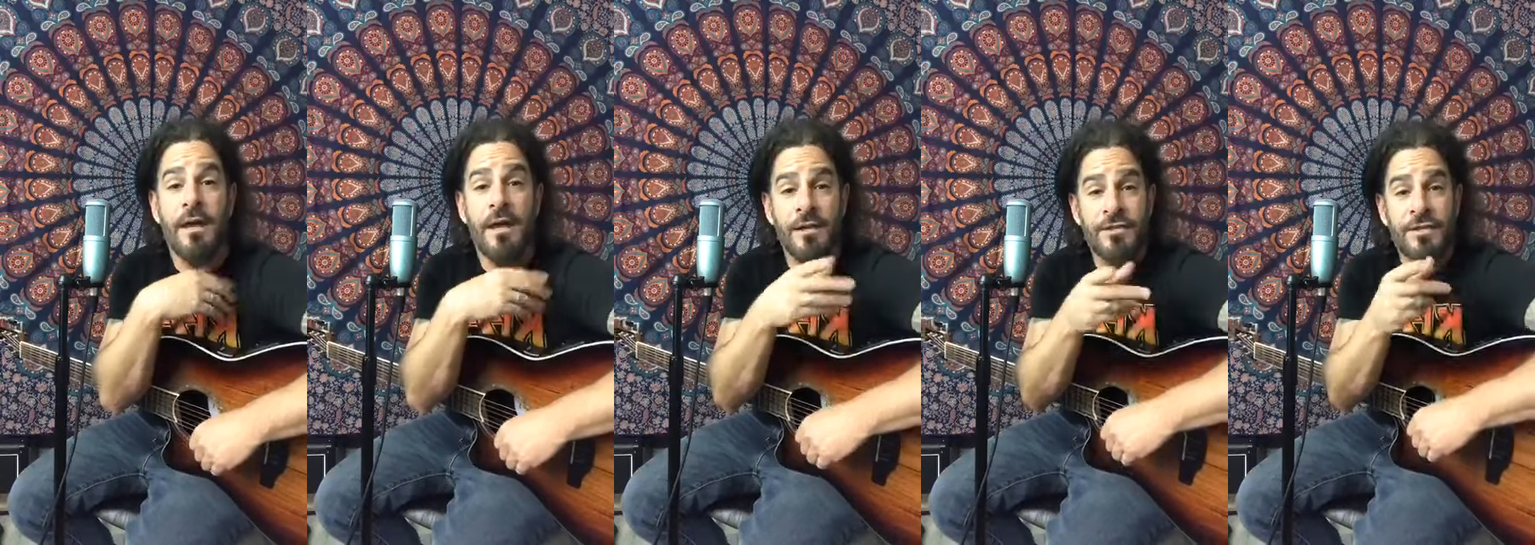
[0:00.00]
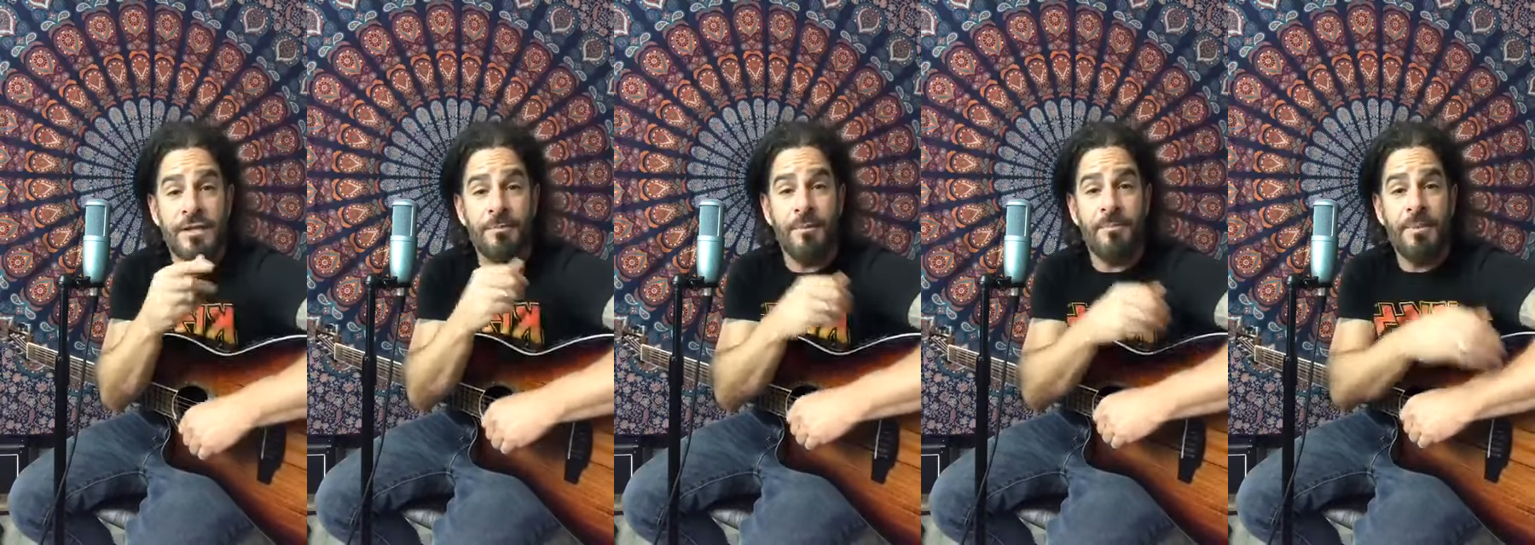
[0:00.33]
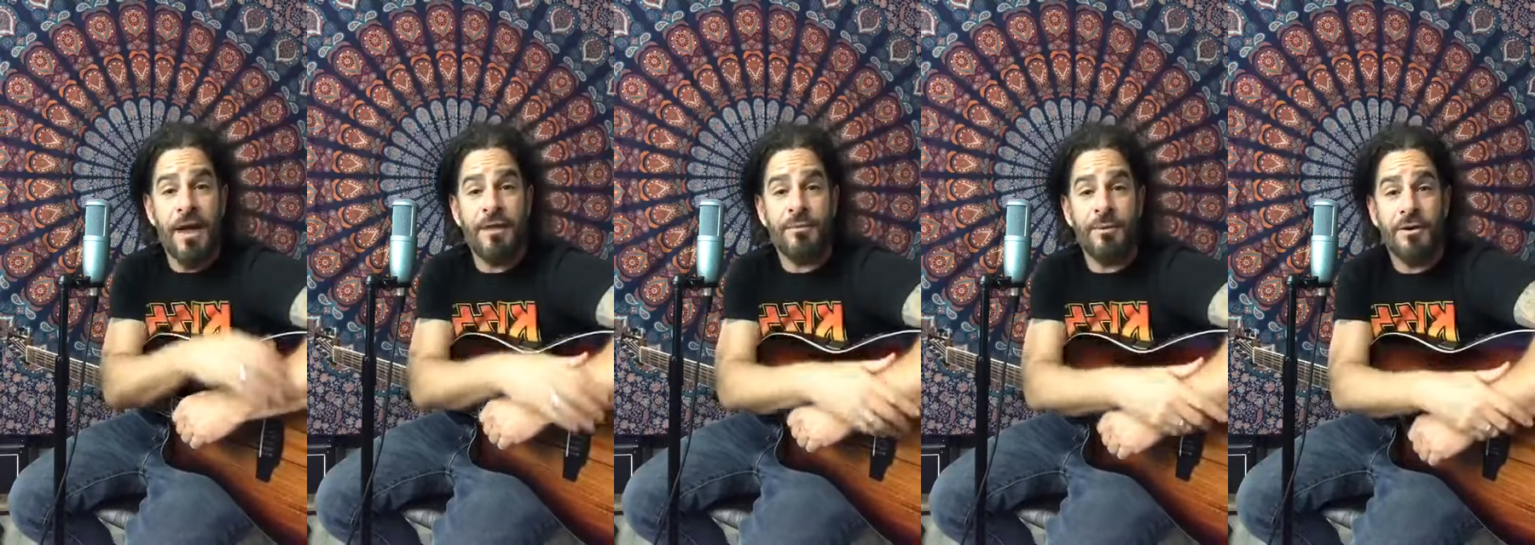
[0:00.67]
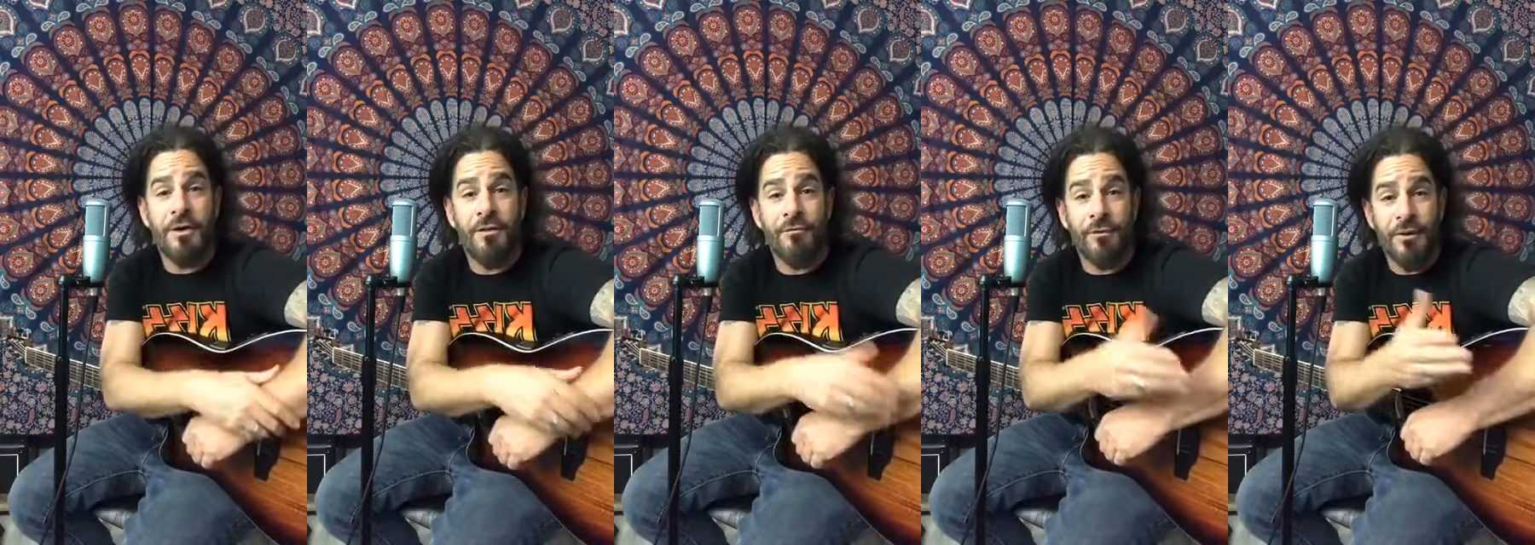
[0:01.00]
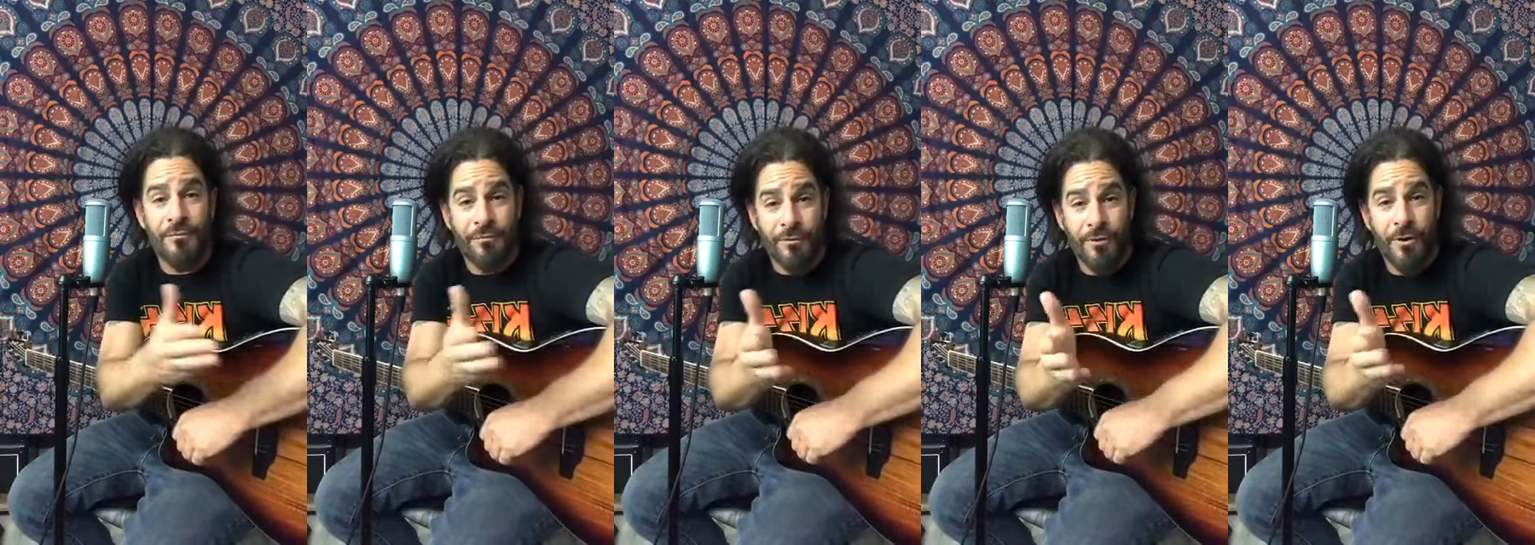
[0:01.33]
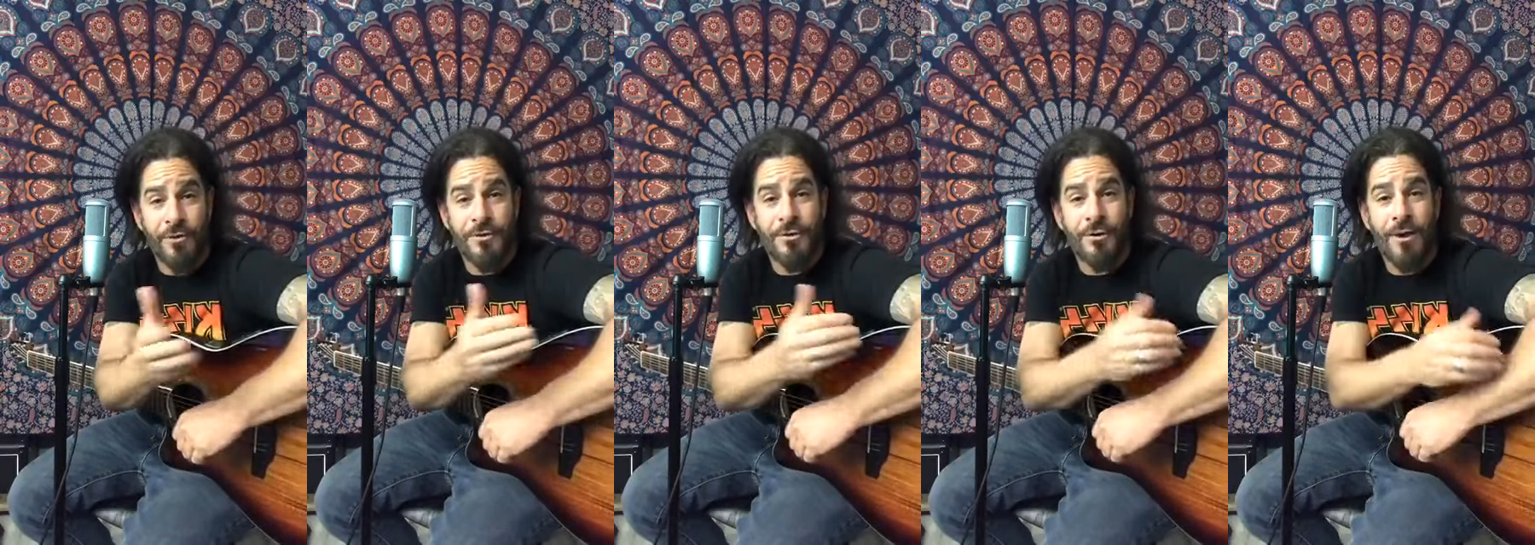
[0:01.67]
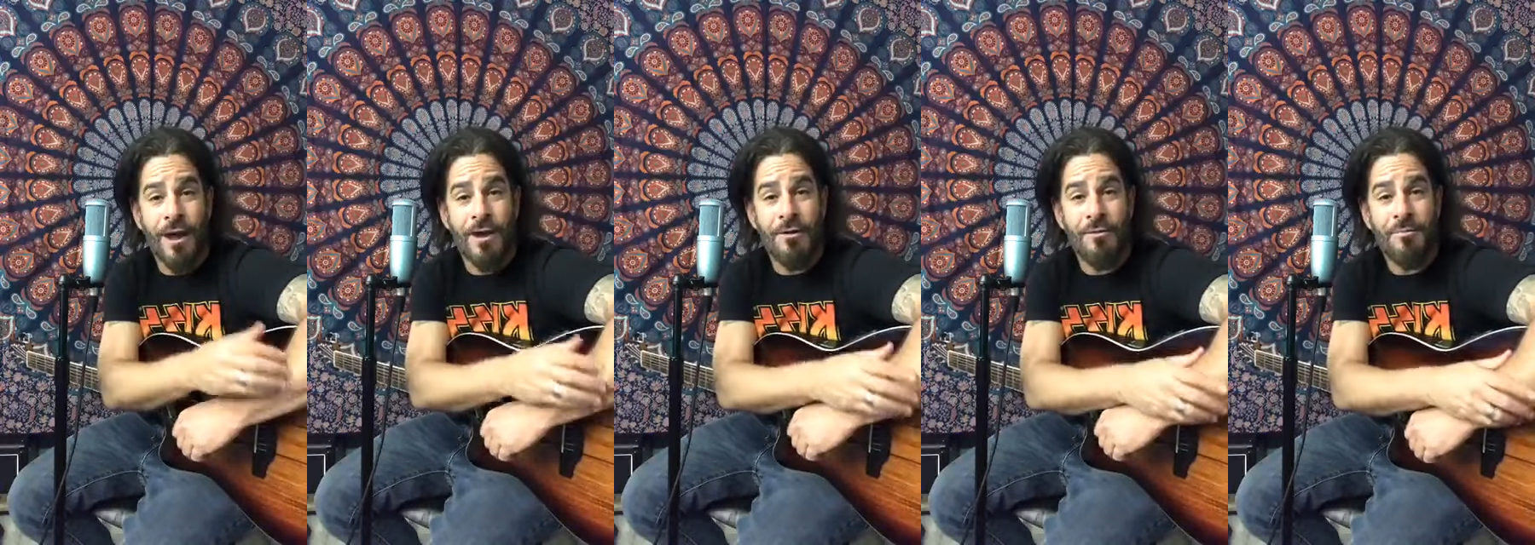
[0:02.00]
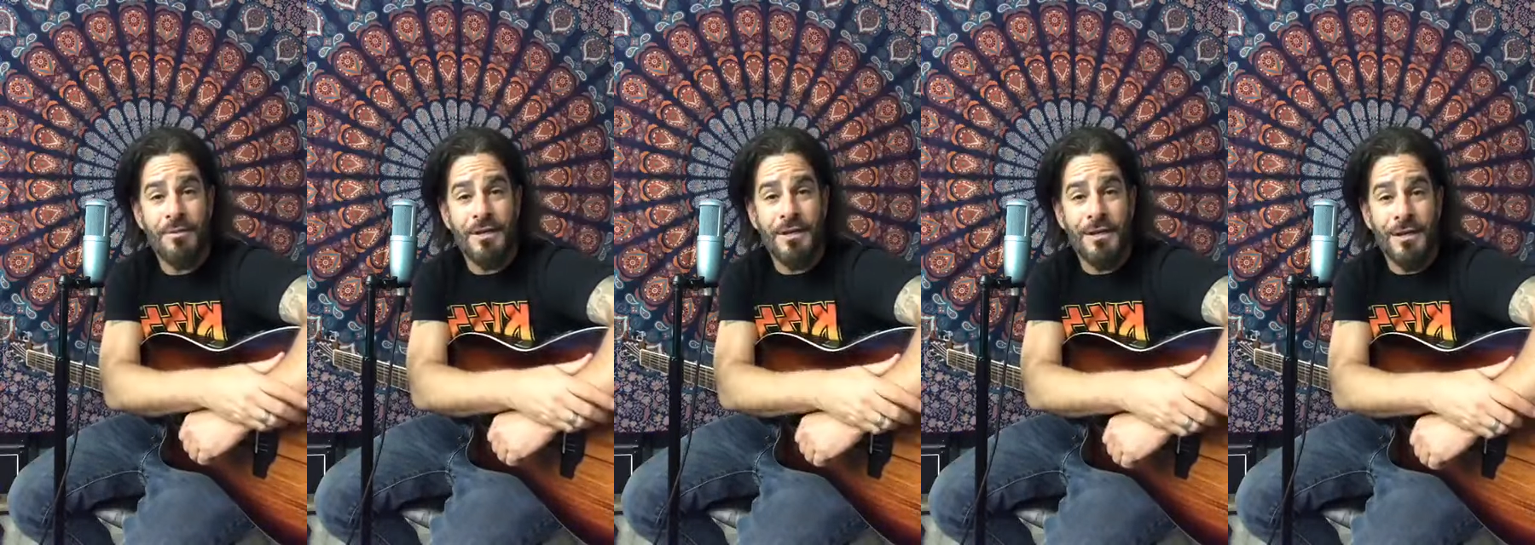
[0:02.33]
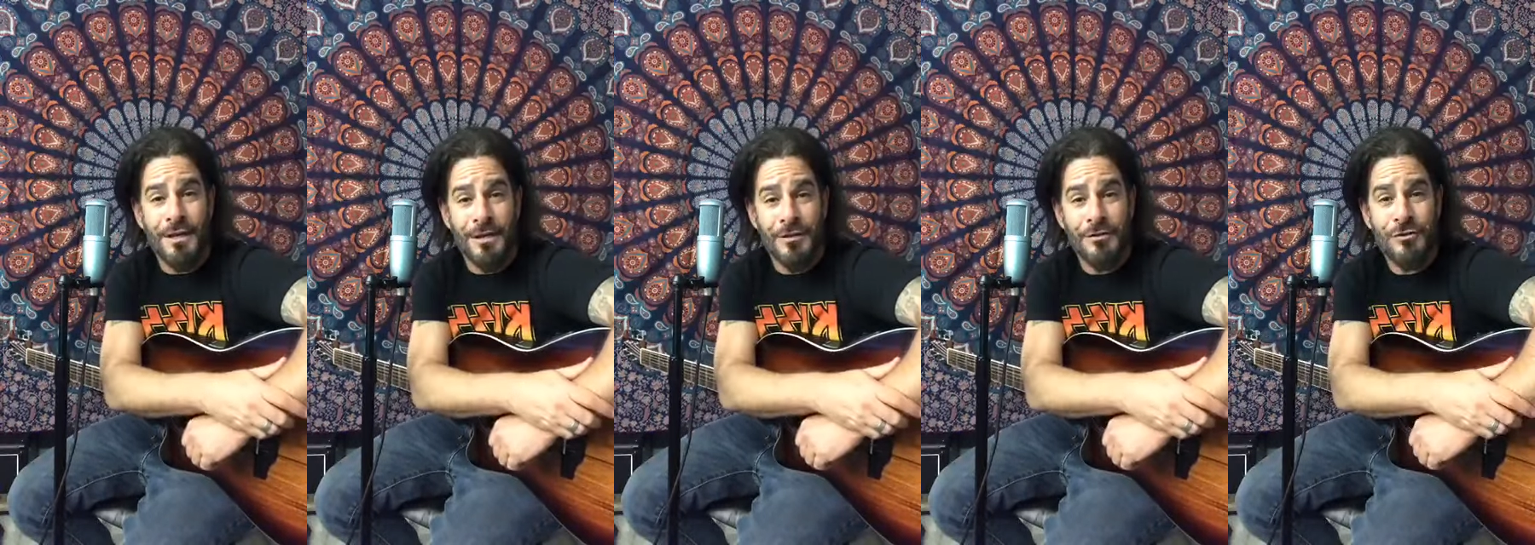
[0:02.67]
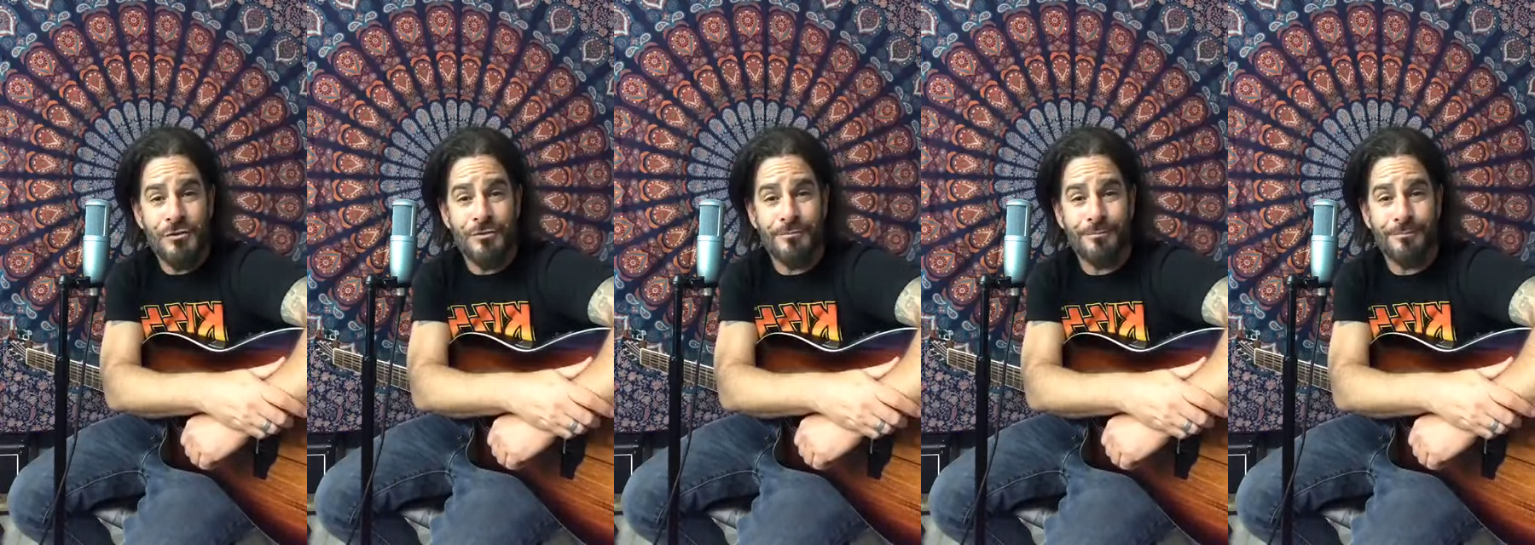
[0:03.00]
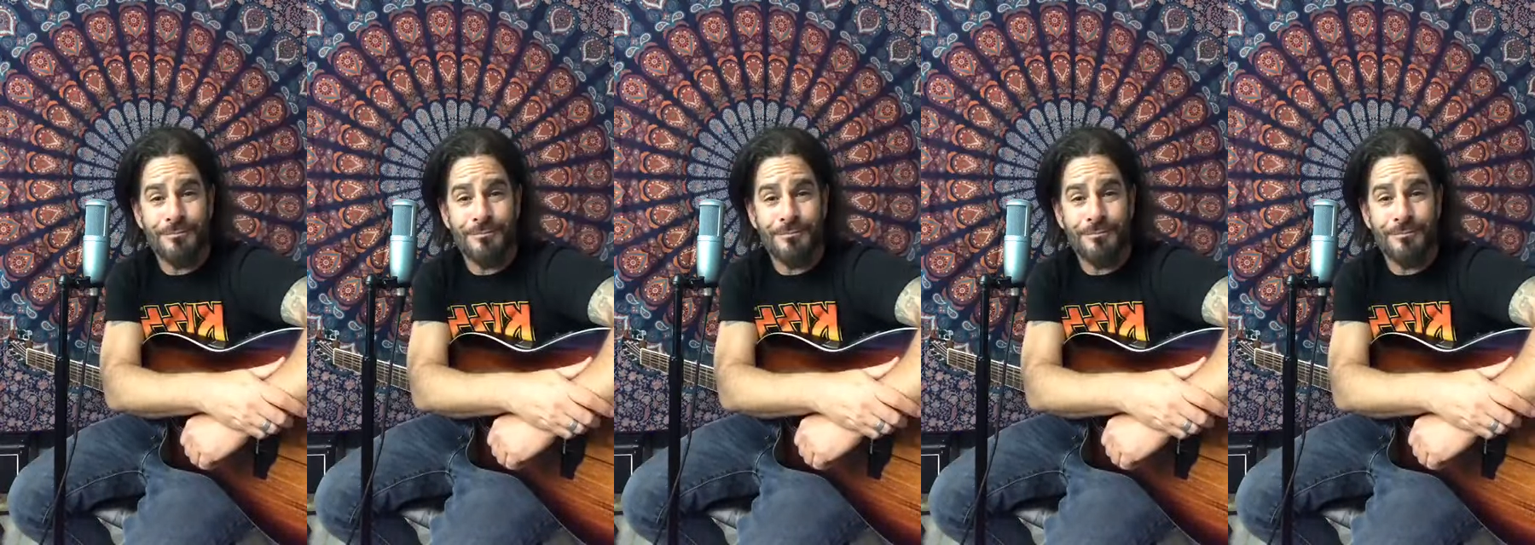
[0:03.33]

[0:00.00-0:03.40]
At Simple Path Recovery for all your IOP needs.